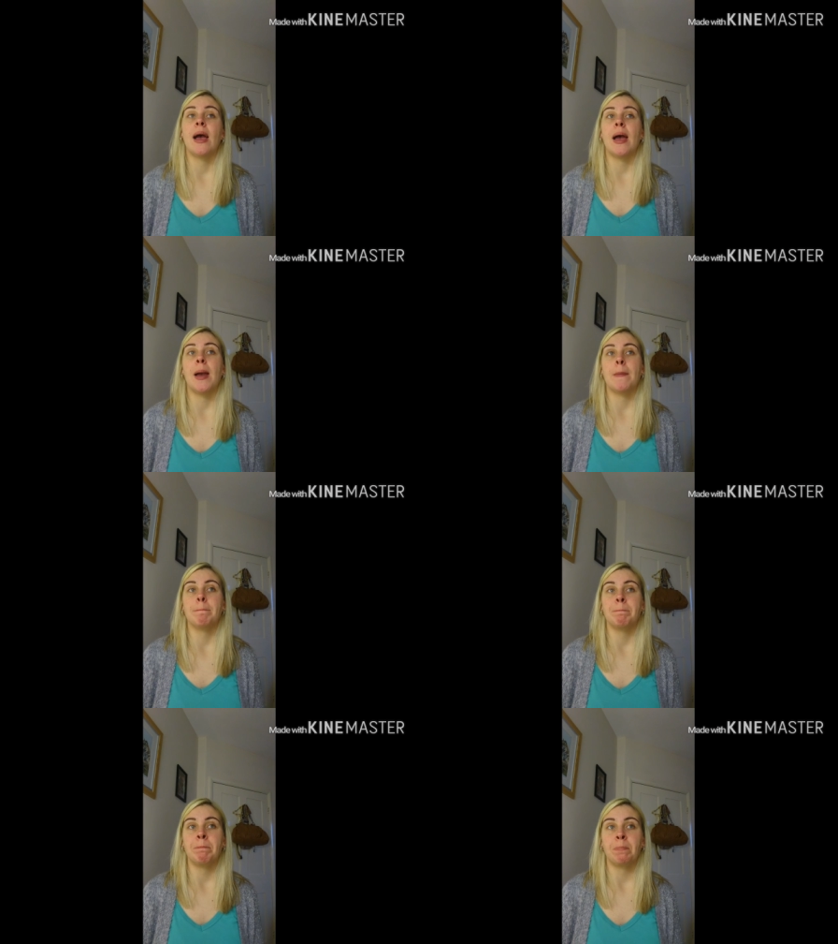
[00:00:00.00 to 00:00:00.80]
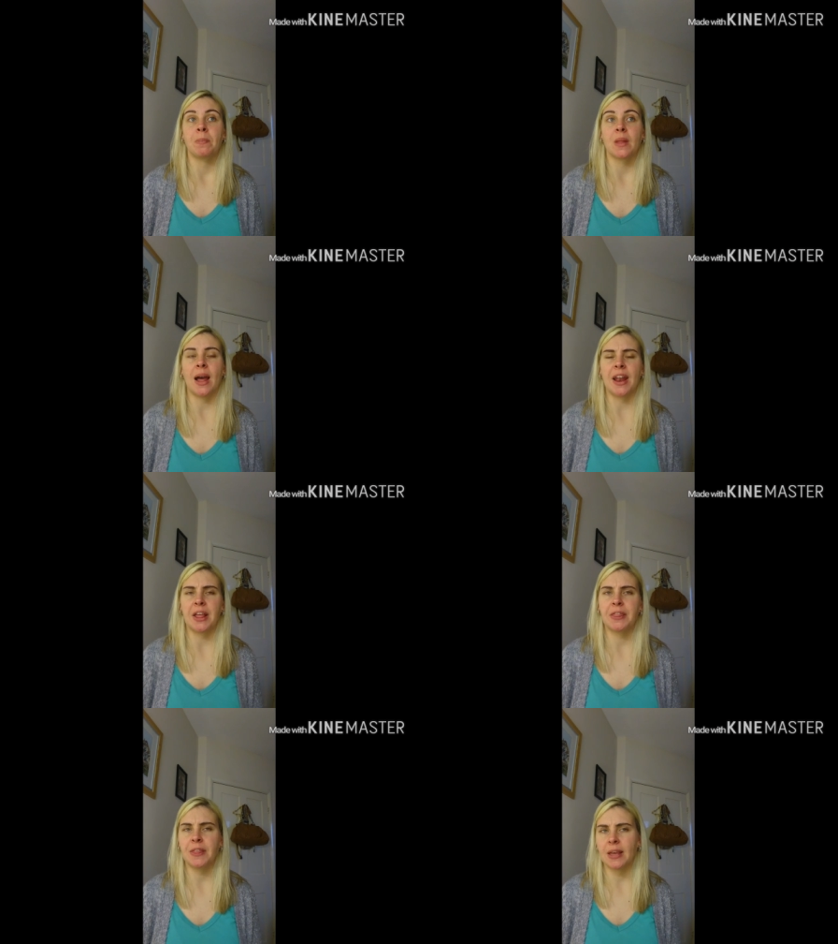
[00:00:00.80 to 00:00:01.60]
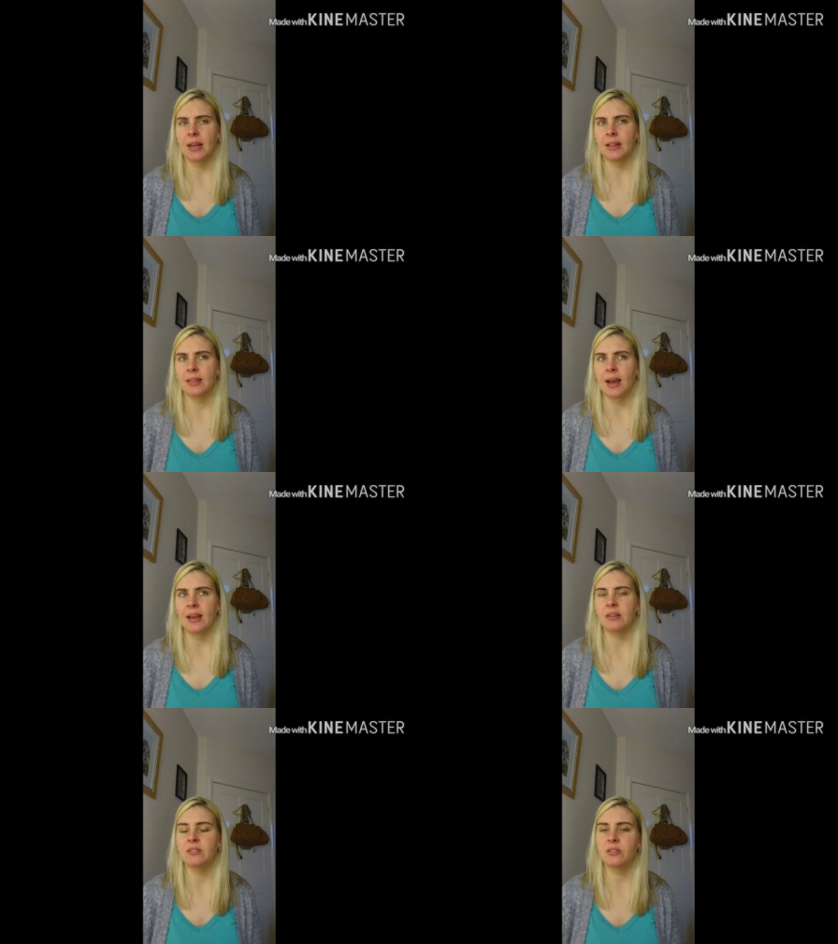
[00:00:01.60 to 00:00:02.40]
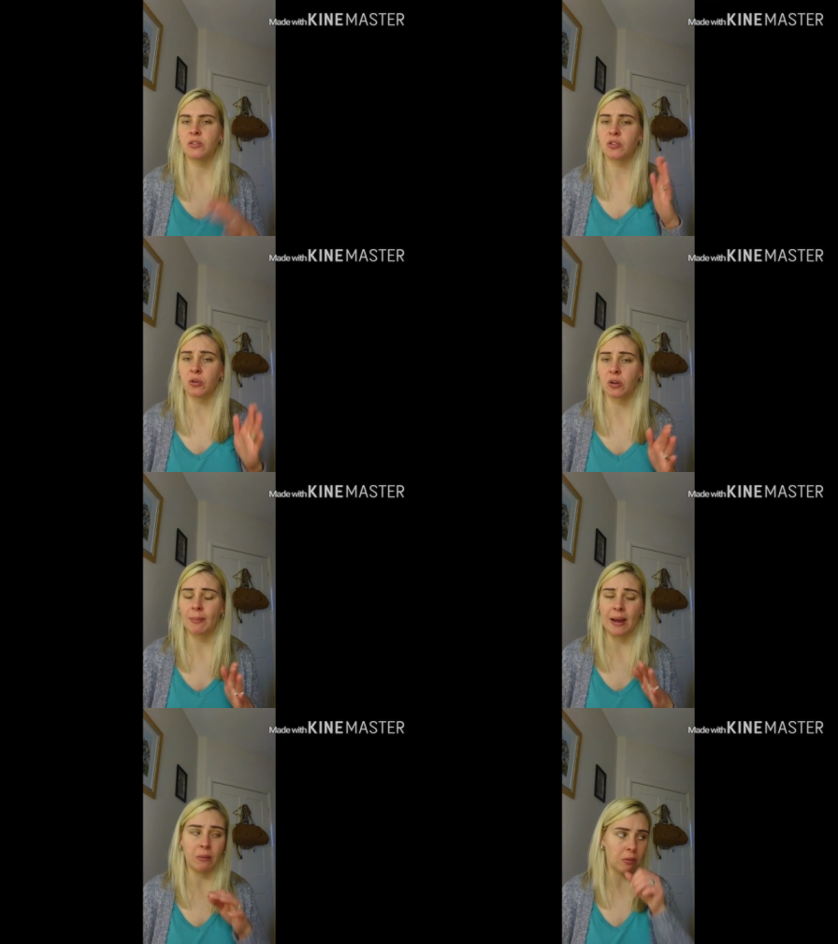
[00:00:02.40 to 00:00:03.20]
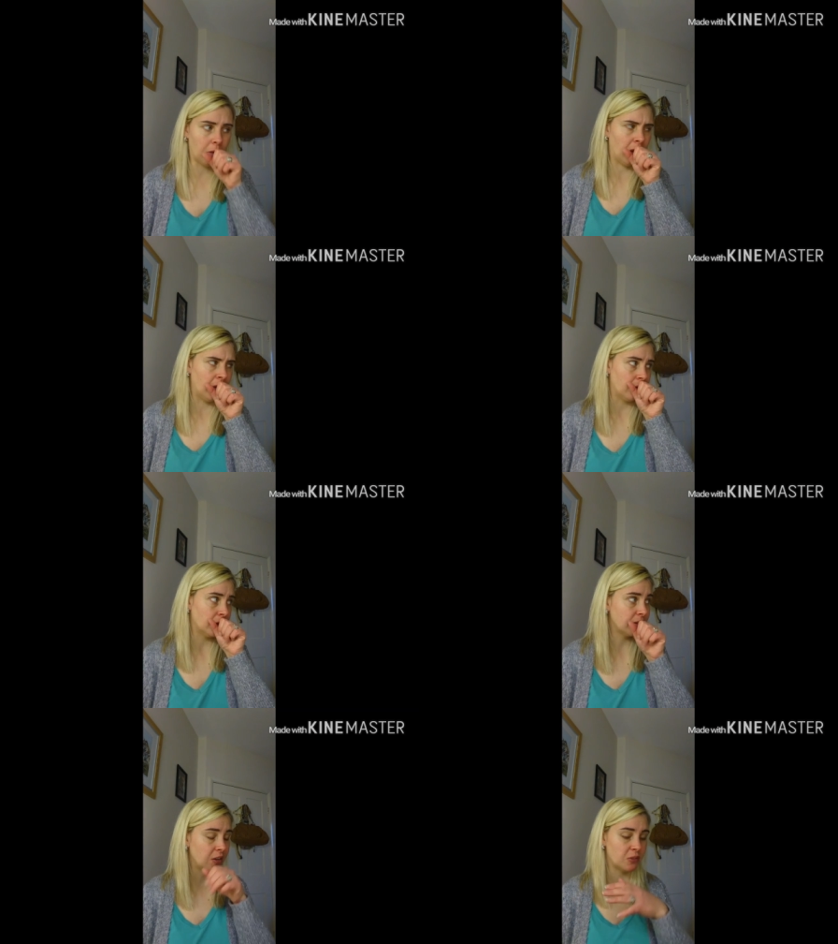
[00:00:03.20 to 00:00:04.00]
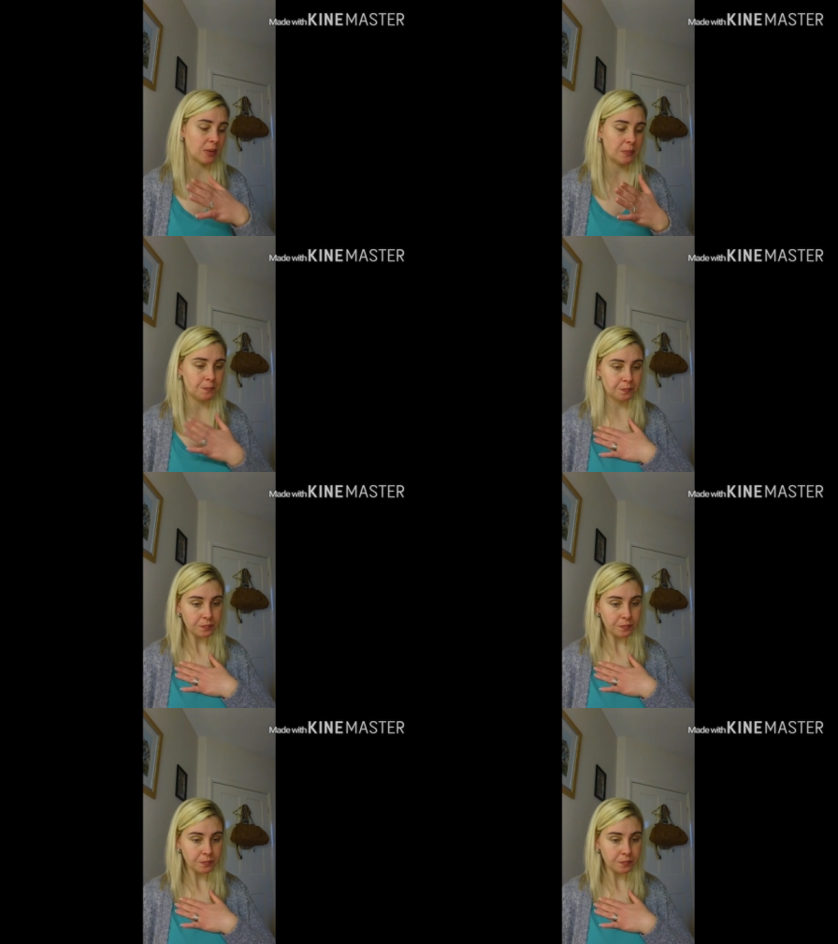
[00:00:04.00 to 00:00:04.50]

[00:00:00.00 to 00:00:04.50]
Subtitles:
and I think that is to talk about excuse me,